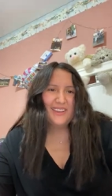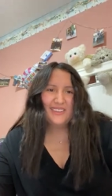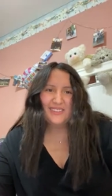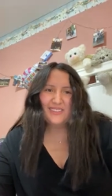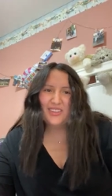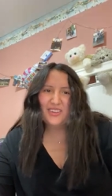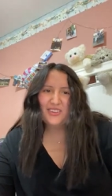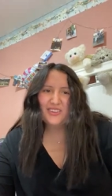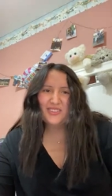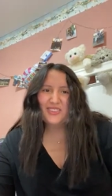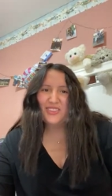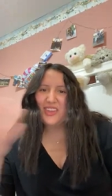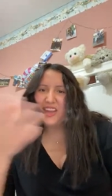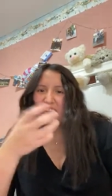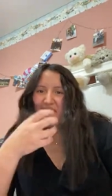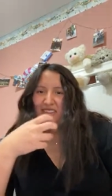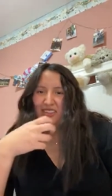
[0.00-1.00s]
So do
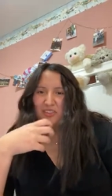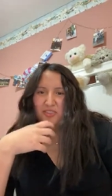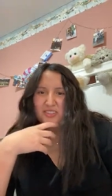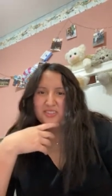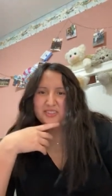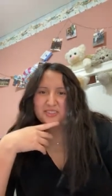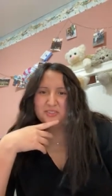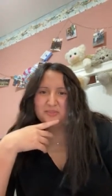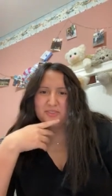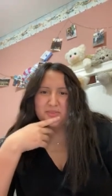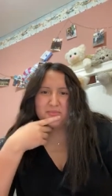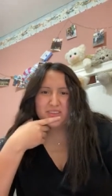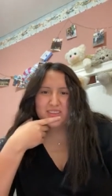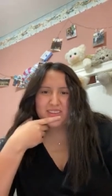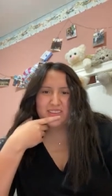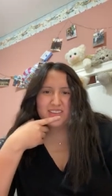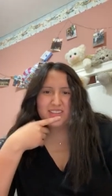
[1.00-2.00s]
you have any questions for
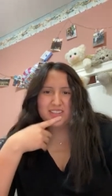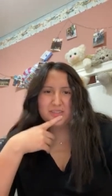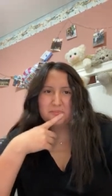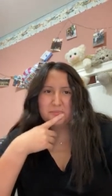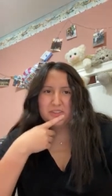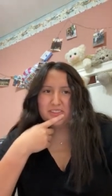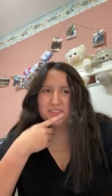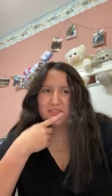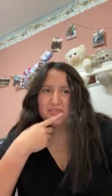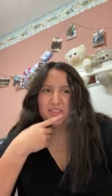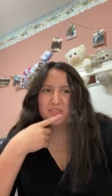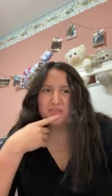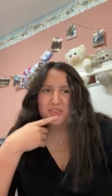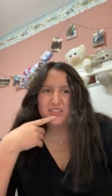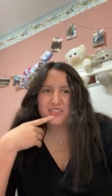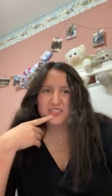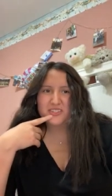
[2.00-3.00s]
me, any specific
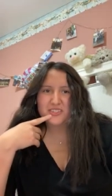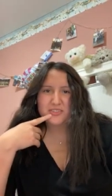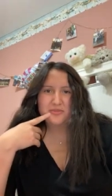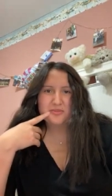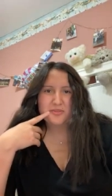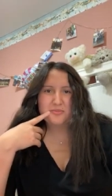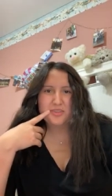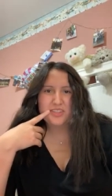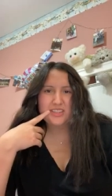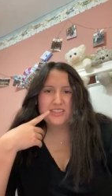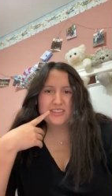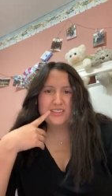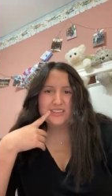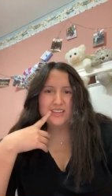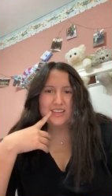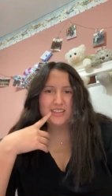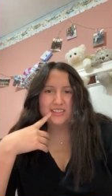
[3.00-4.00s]
questions for me?
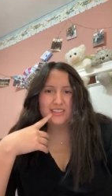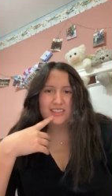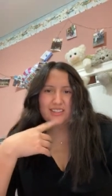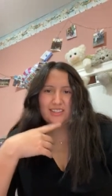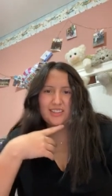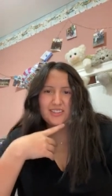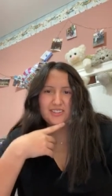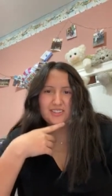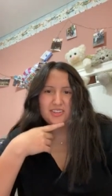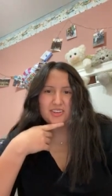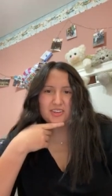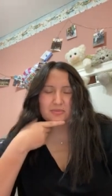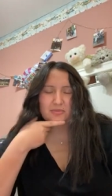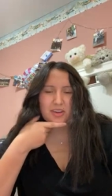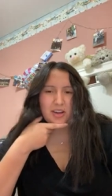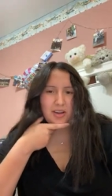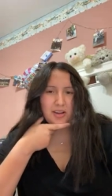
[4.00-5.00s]
I think I share
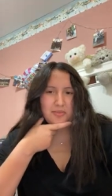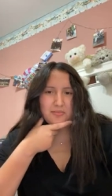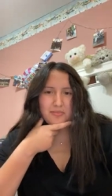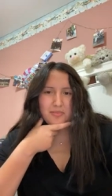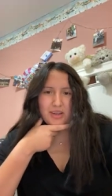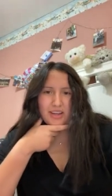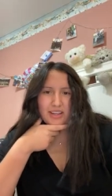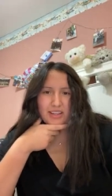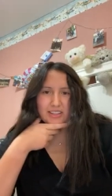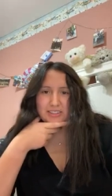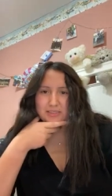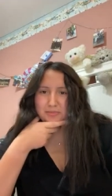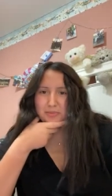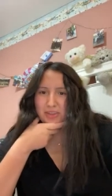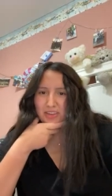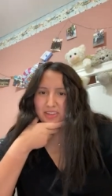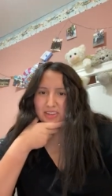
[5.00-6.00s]
about my
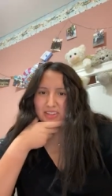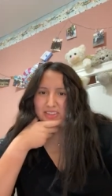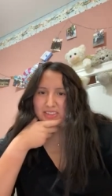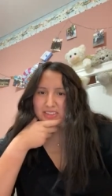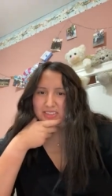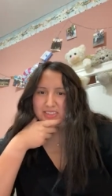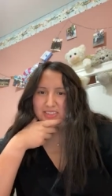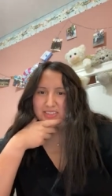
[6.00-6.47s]
experience.